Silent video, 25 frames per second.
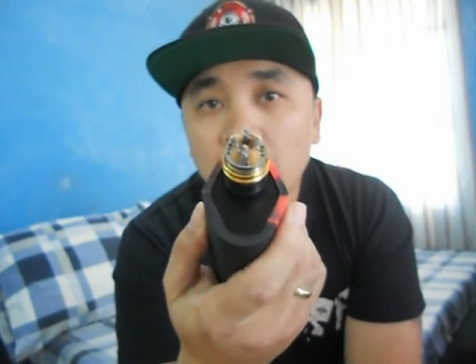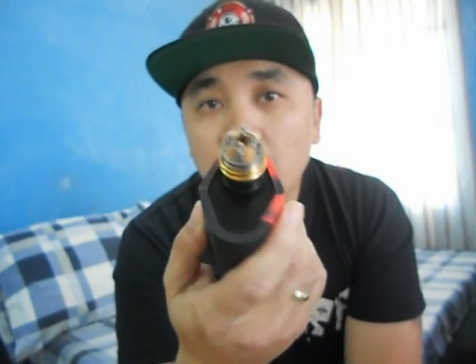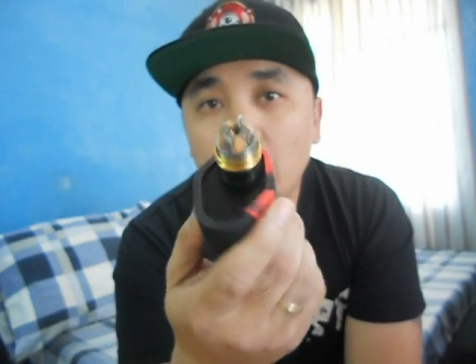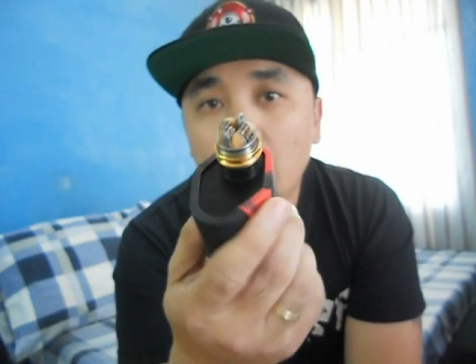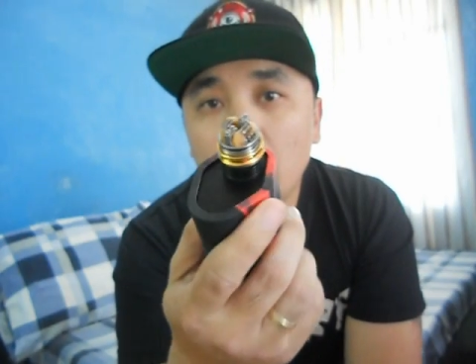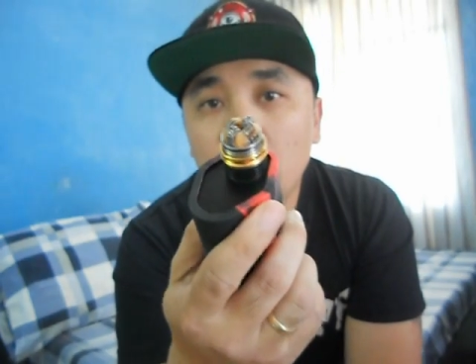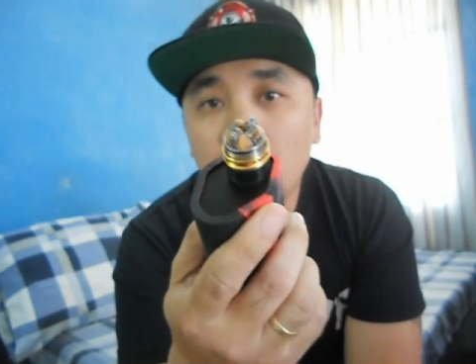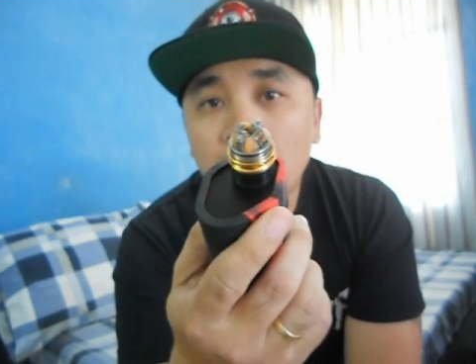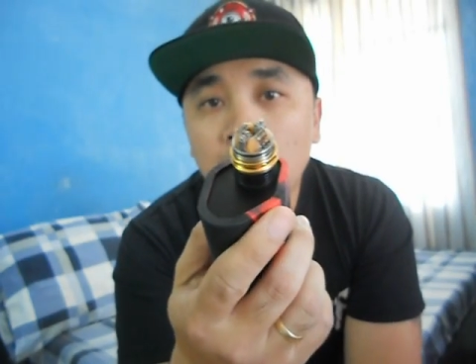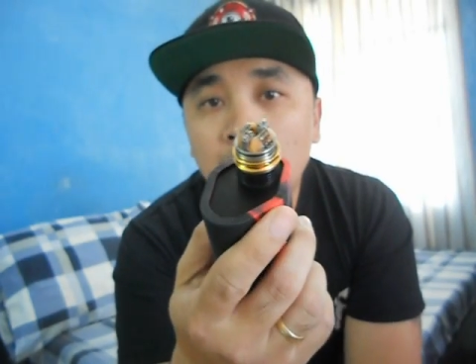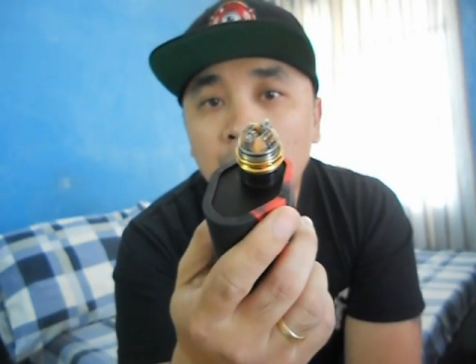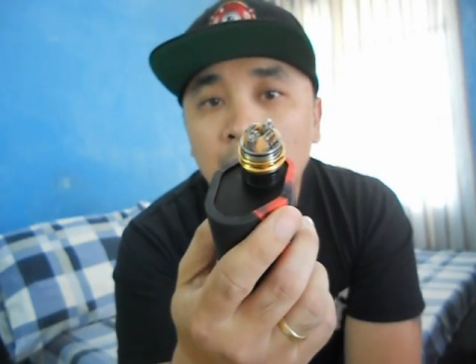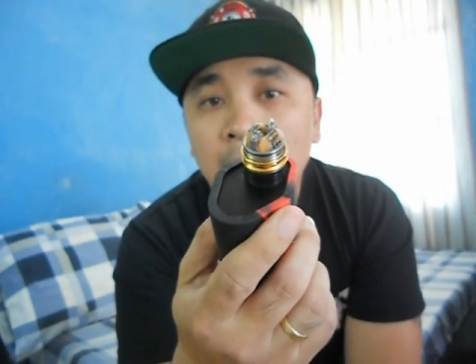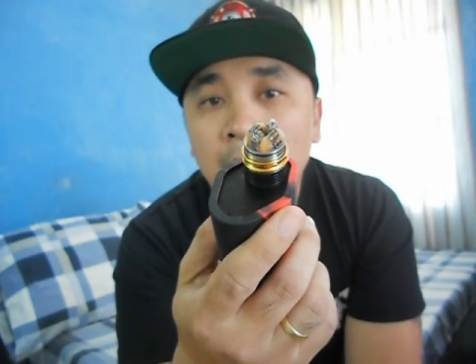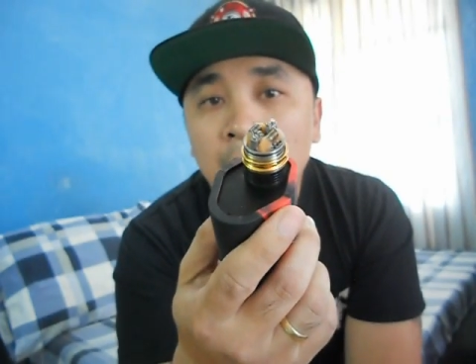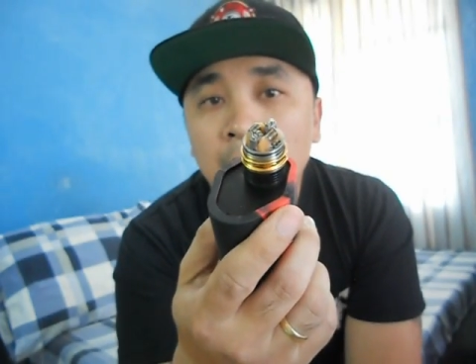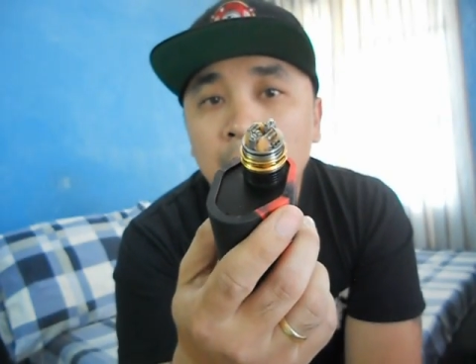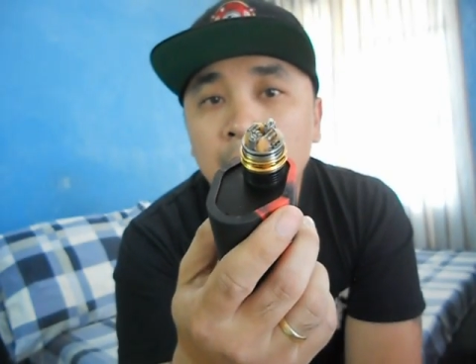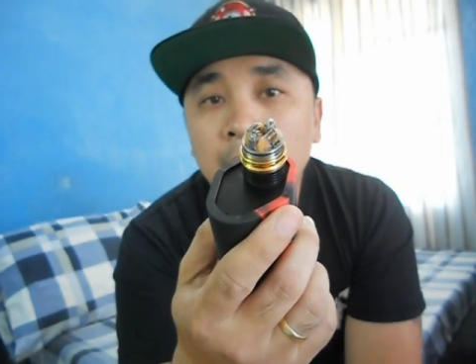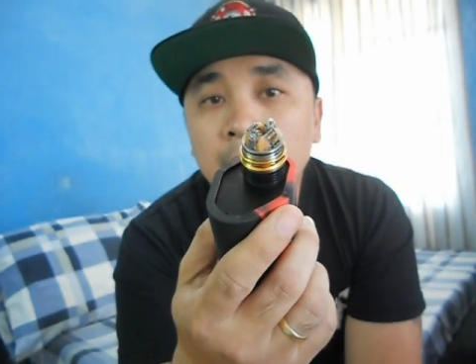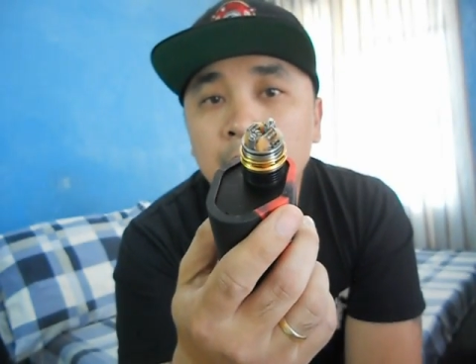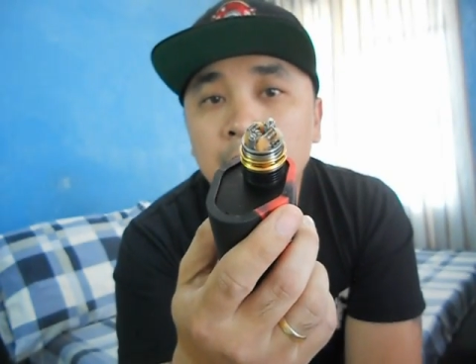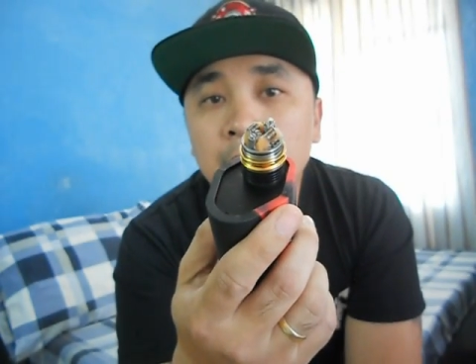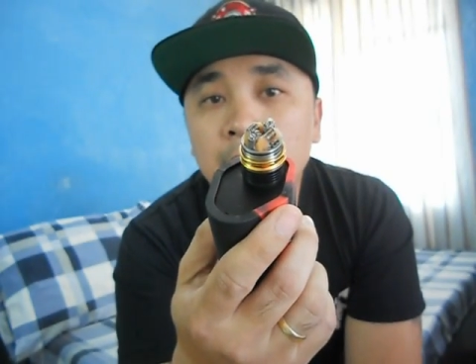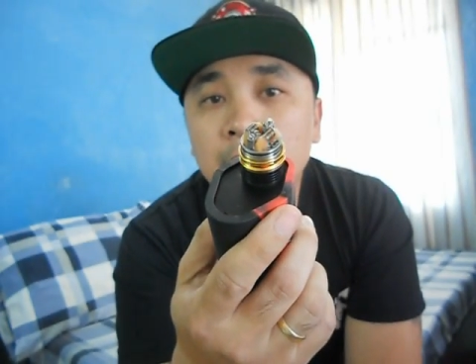
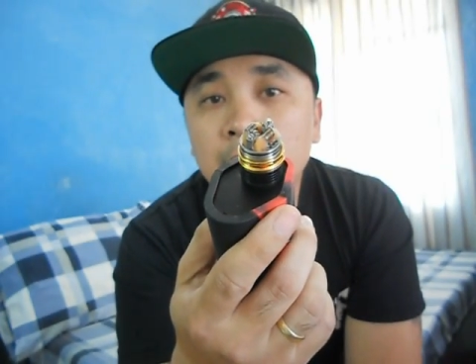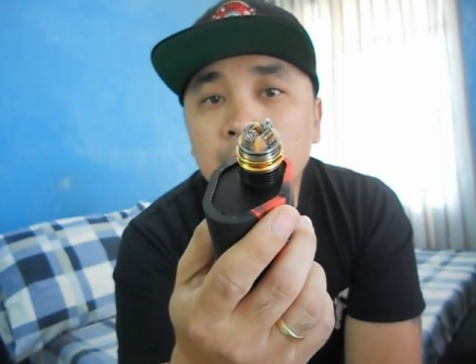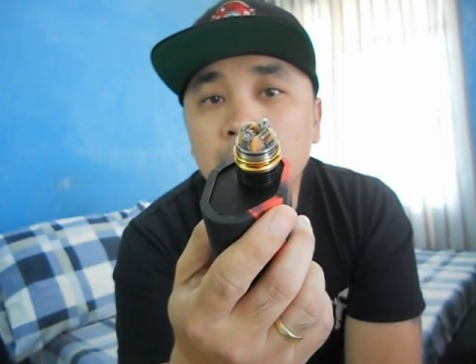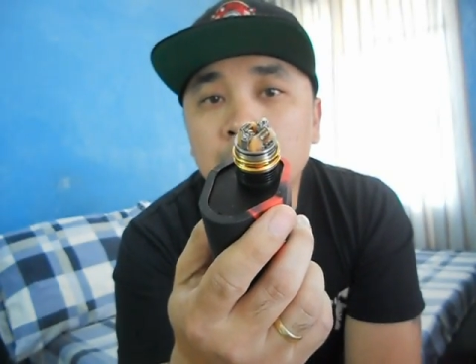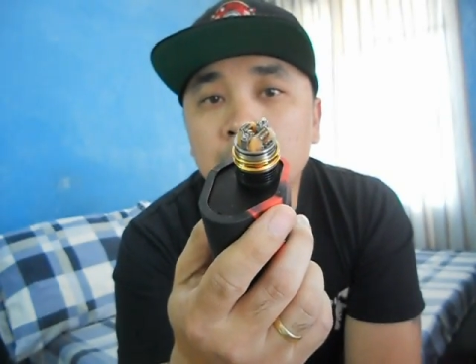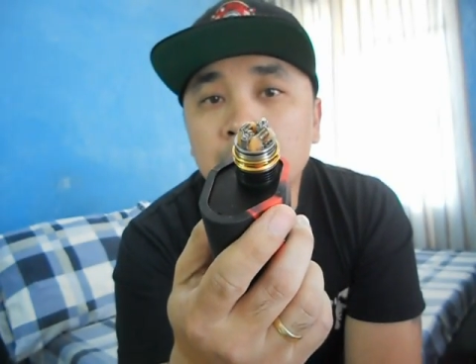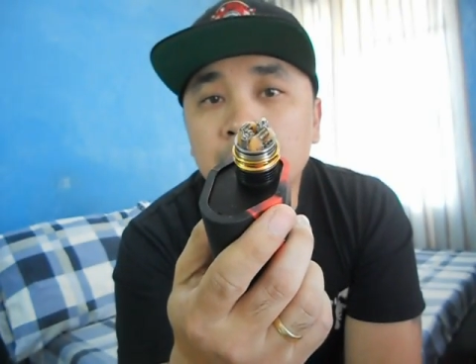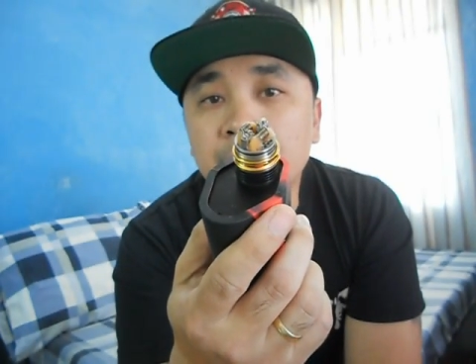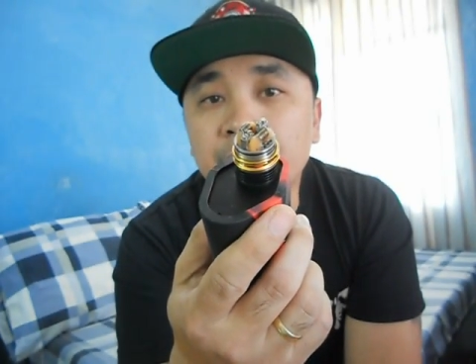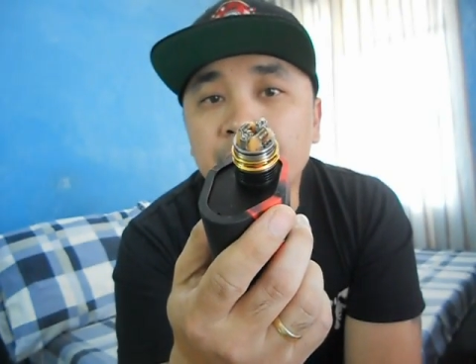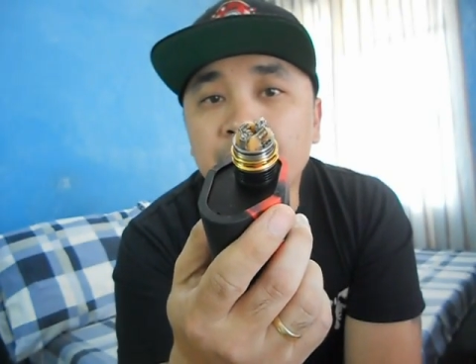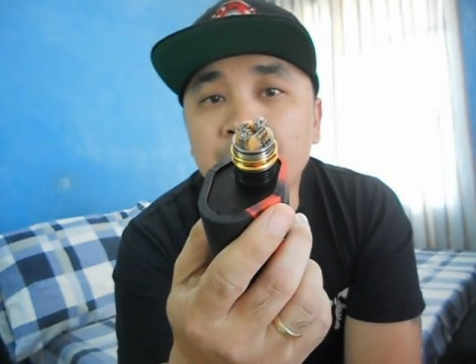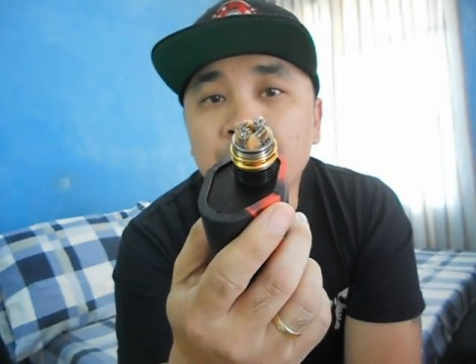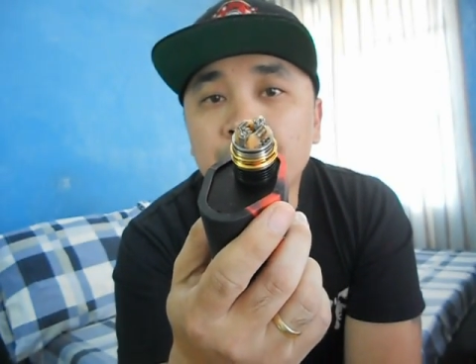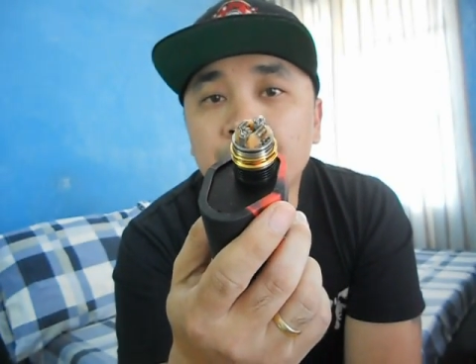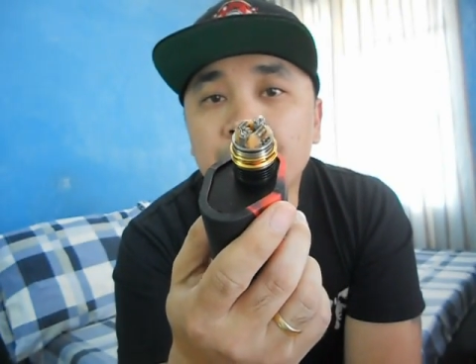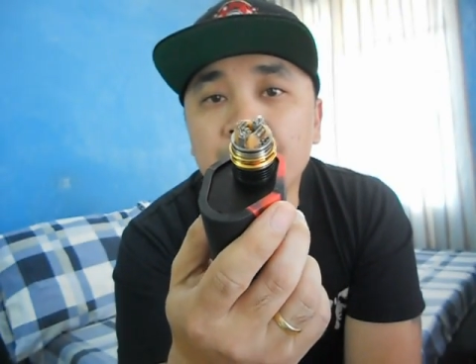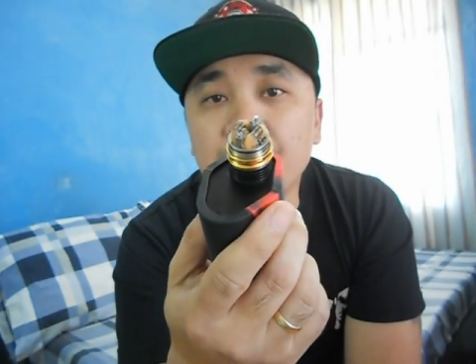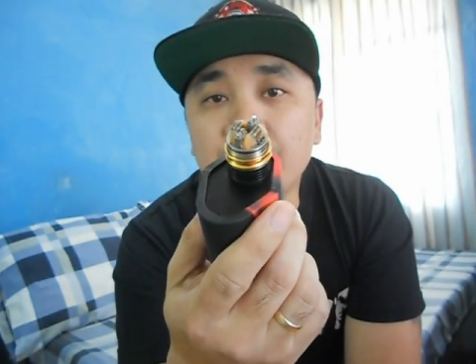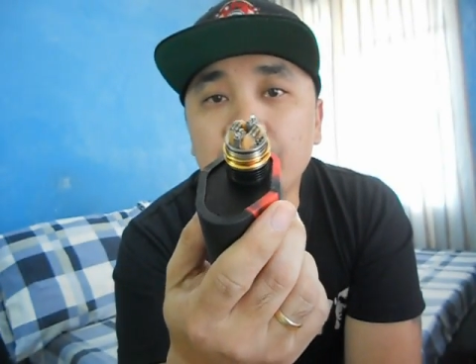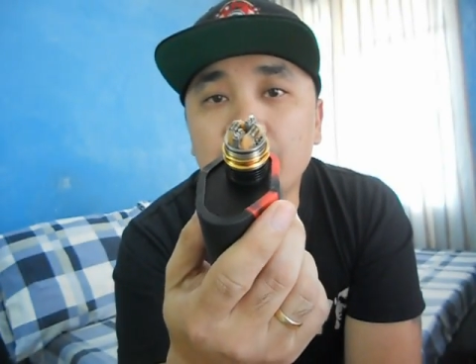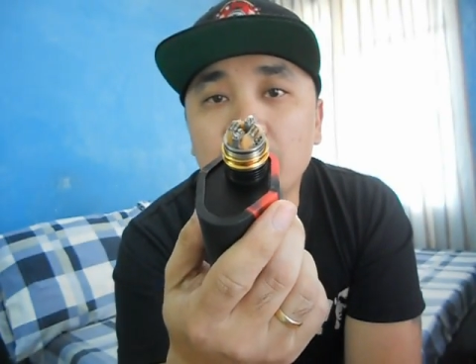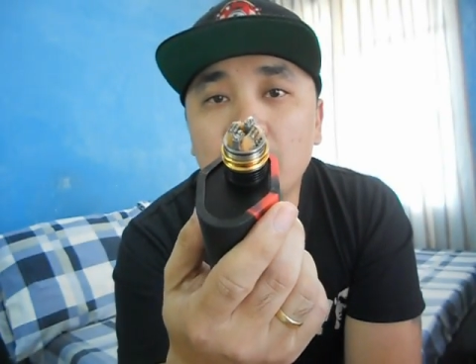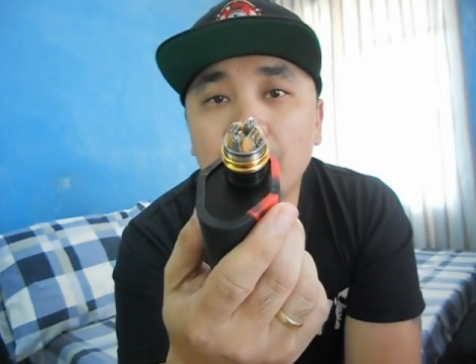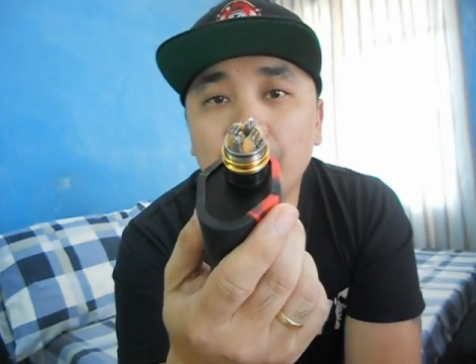on the Vape
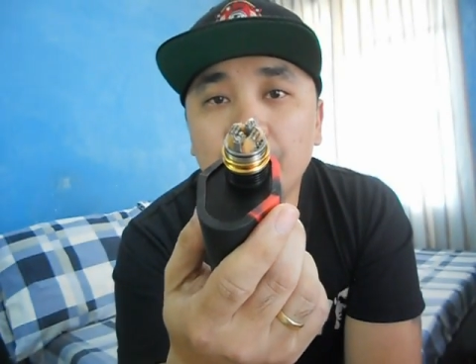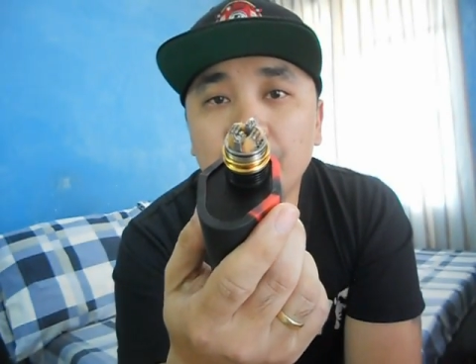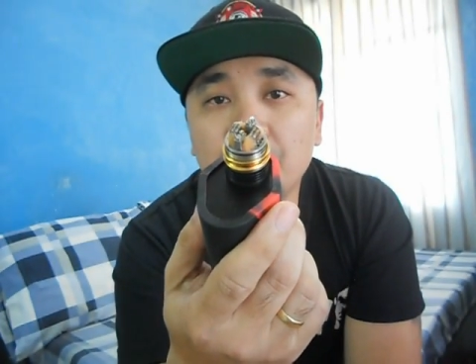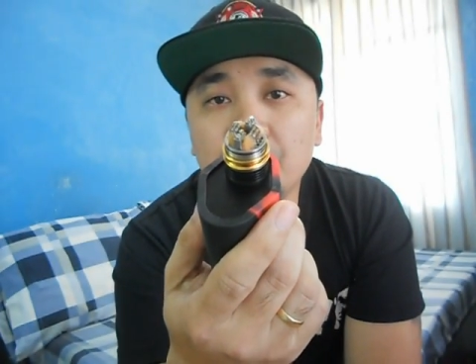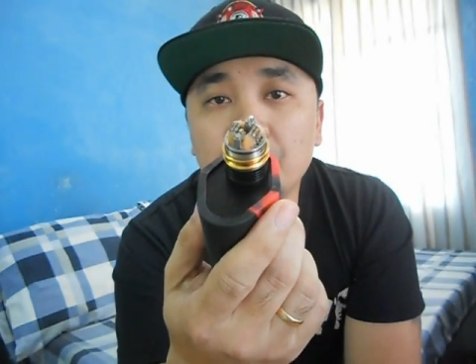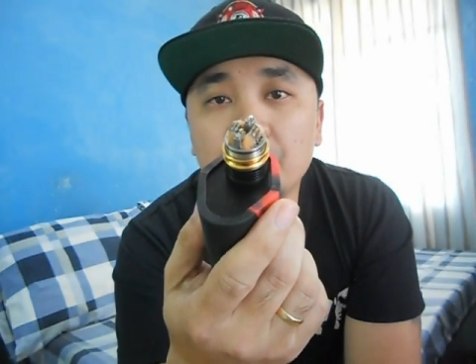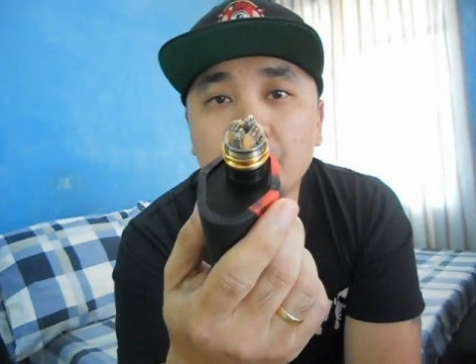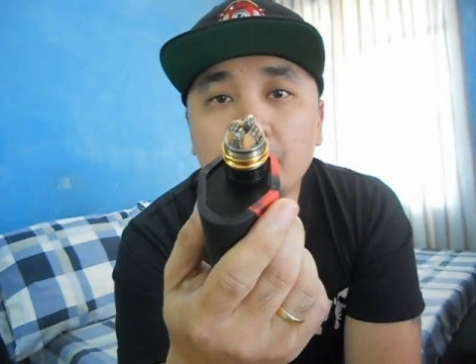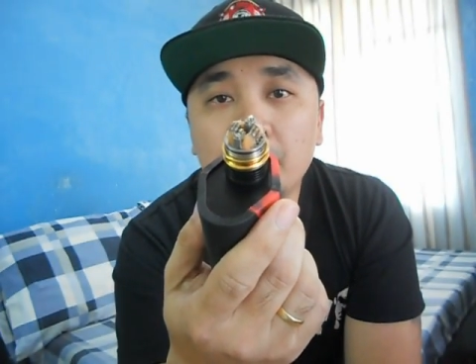Breed Competition